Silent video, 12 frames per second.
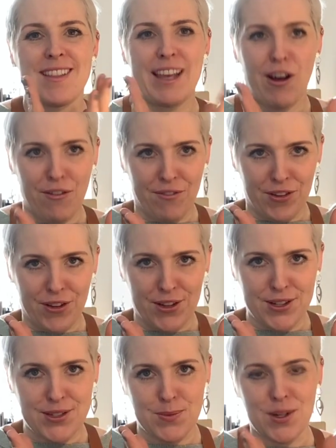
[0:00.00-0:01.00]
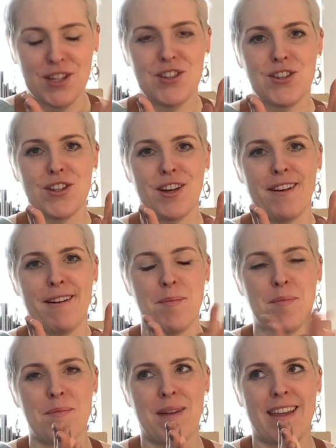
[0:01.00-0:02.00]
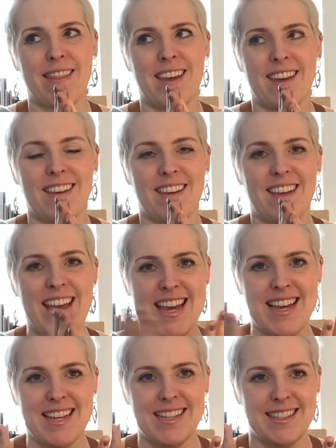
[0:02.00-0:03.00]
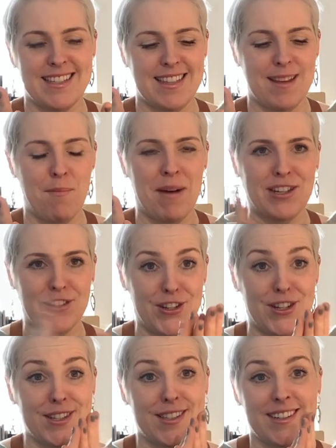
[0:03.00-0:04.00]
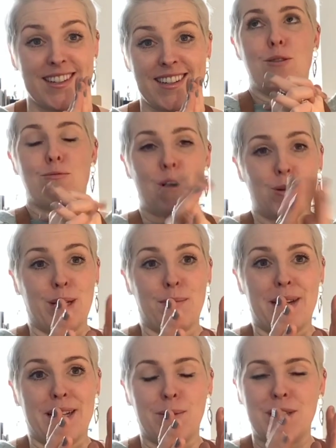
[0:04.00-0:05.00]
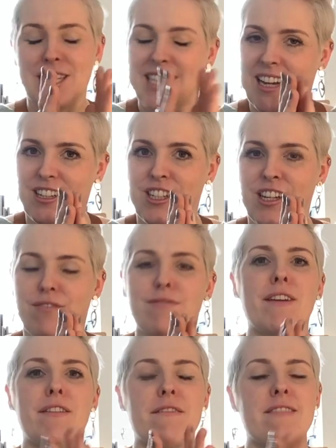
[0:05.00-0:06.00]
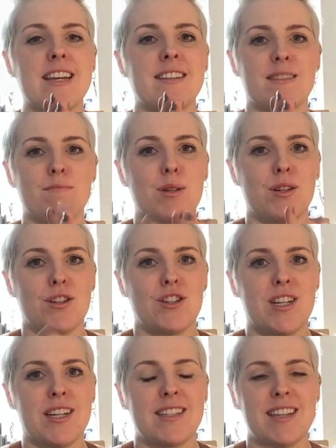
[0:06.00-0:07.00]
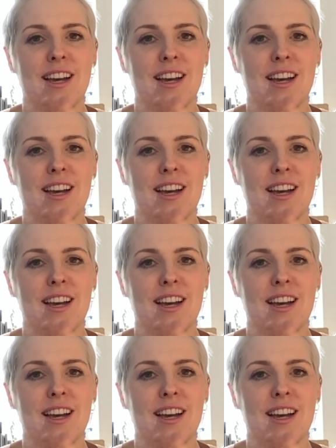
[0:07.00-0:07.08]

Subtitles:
the obvious, which I think is my Durston rolling mill, which is actually a very recent purchase.